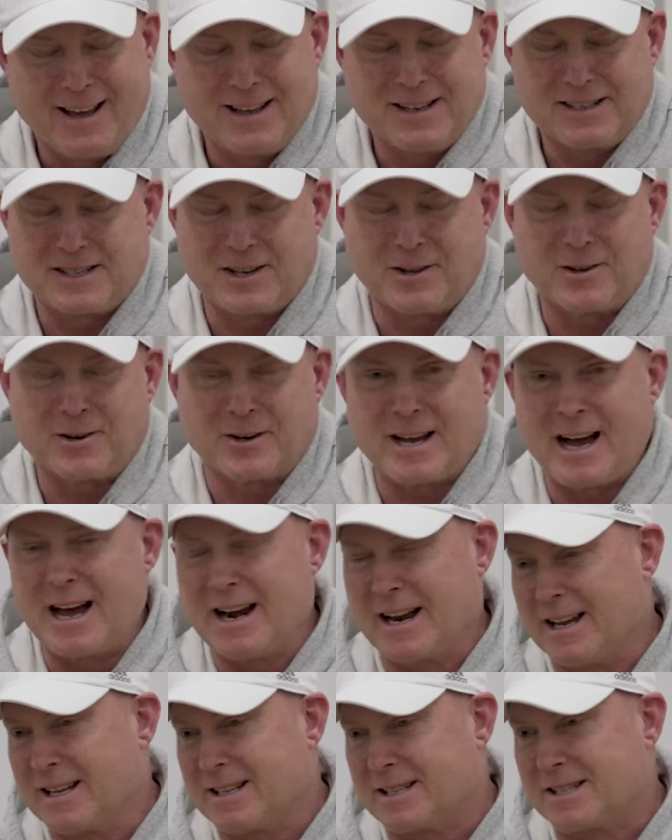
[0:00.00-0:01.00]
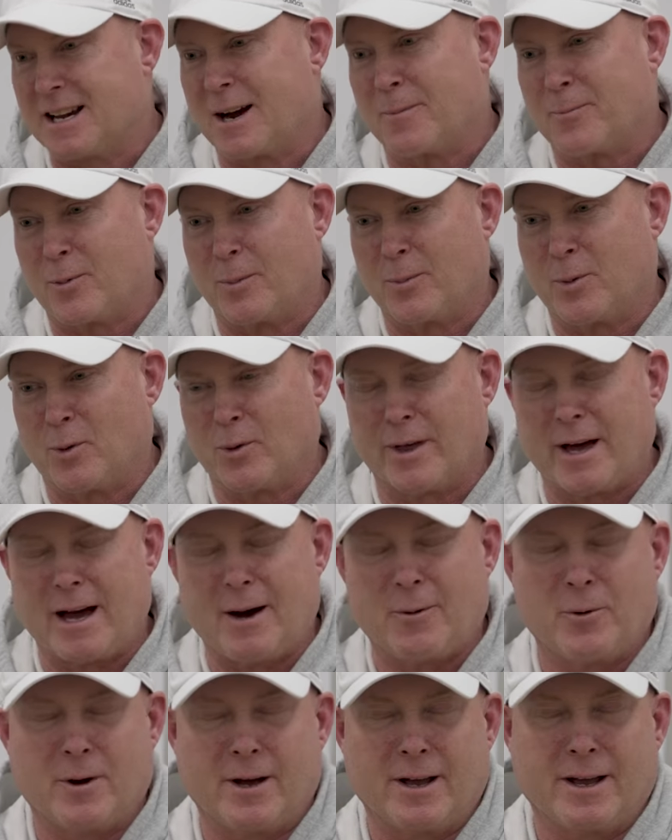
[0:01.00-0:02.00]
so they're kind of inseparable
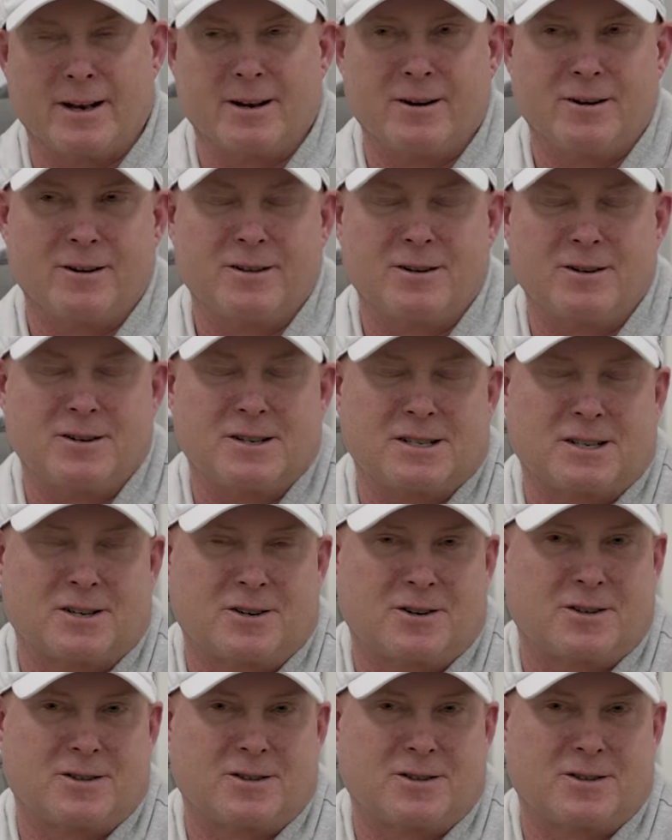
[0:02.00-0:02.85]
that way, and they're they're just